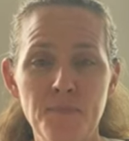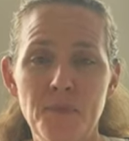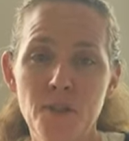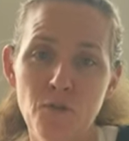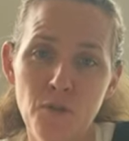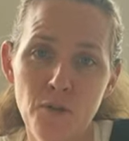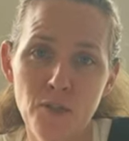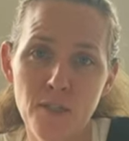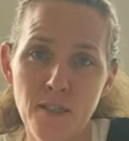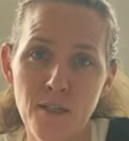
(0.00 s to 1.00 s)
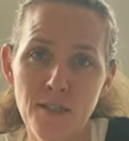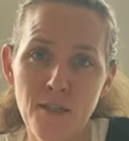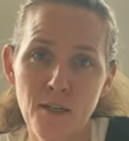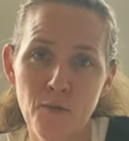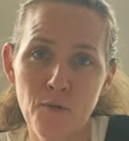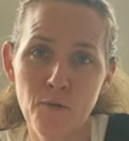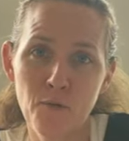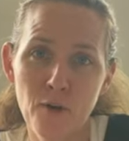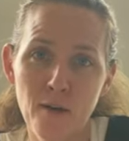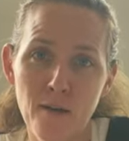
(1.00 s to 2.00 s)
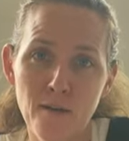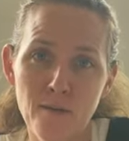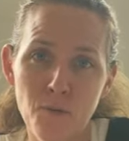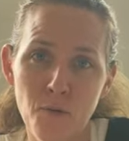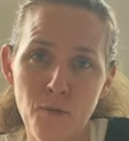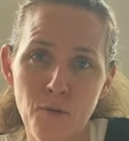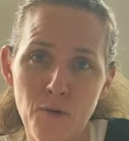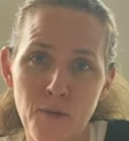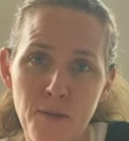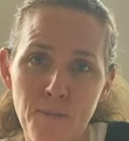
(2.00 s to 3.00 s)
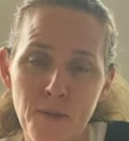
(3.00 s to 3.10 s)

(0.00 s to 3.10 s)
It's really just a get together on Fridays at 12:30.